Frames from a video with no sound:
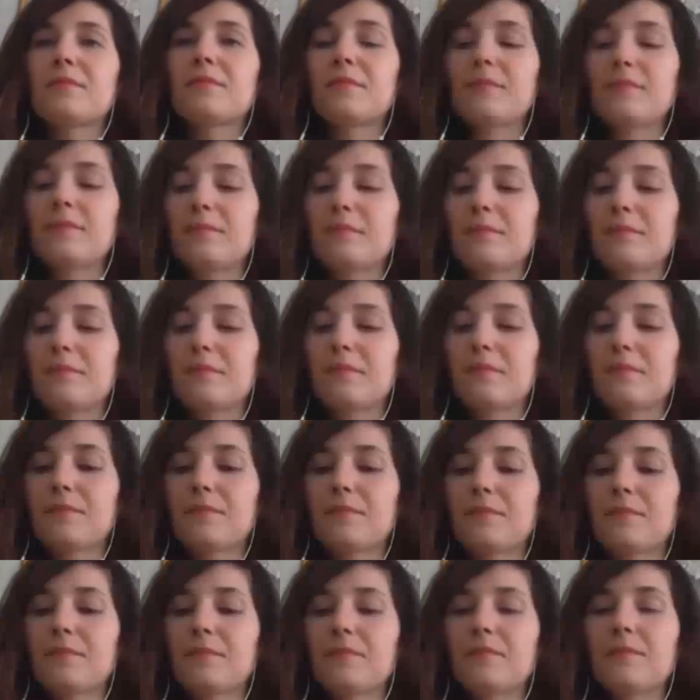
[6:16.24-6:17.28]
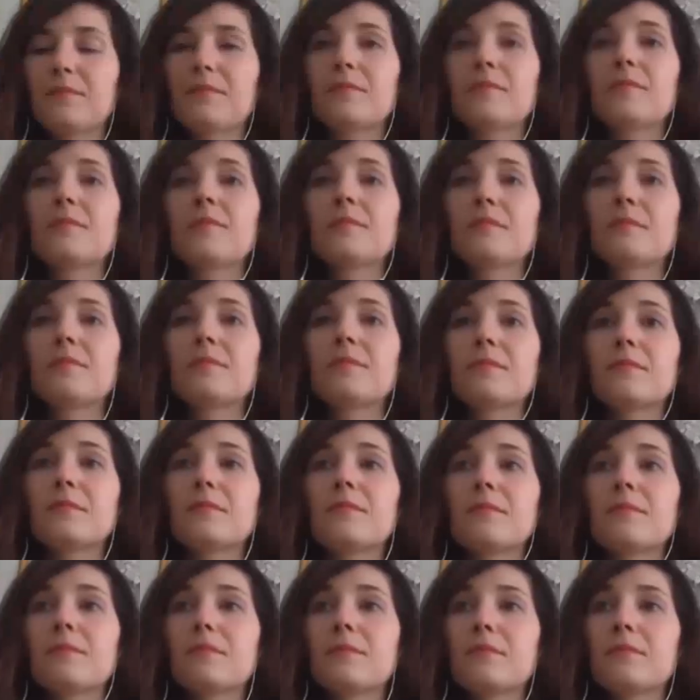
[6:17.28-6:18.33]

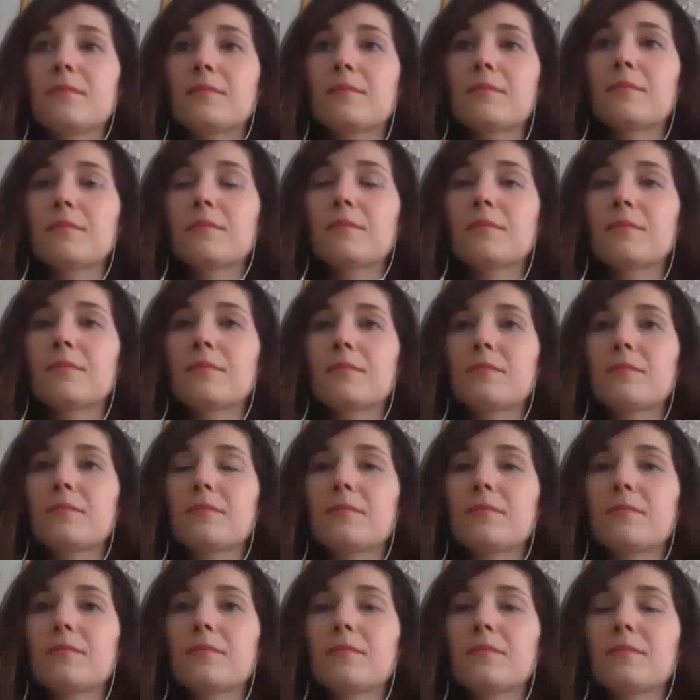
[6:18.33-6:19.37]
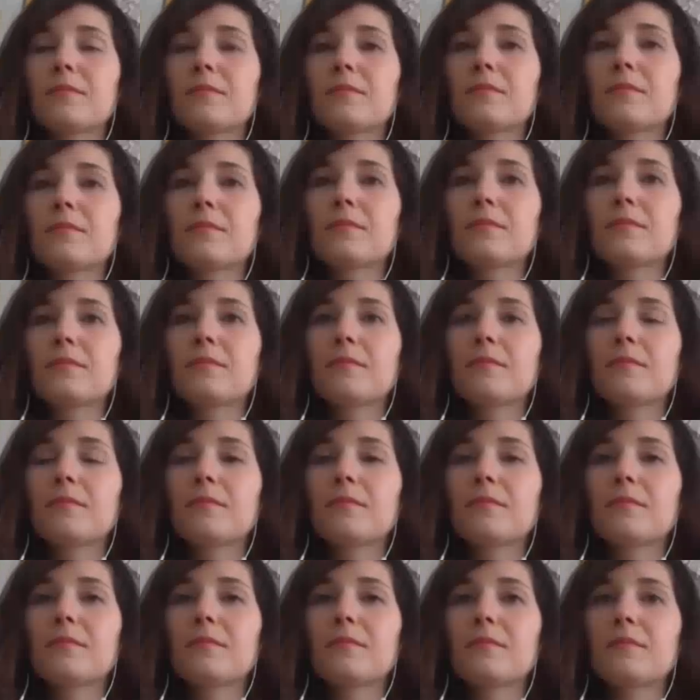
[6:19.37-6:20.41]

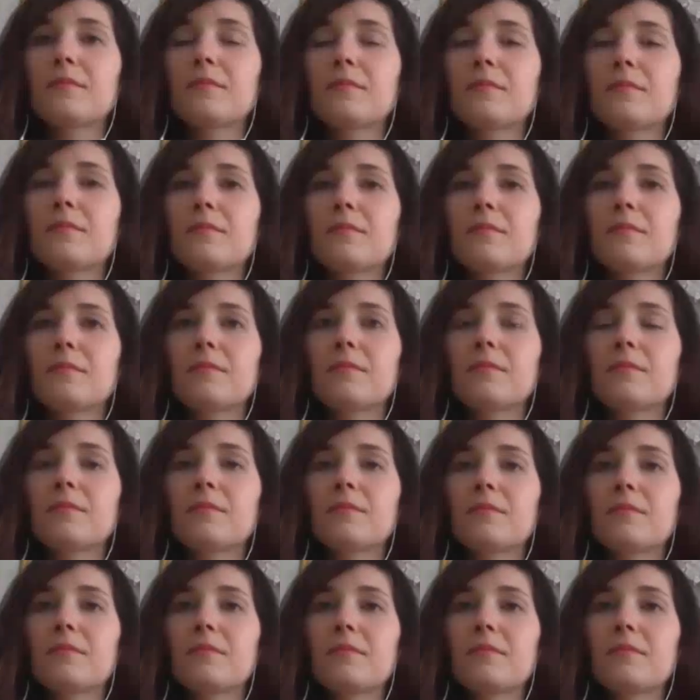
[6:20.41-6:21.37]
(not speaking)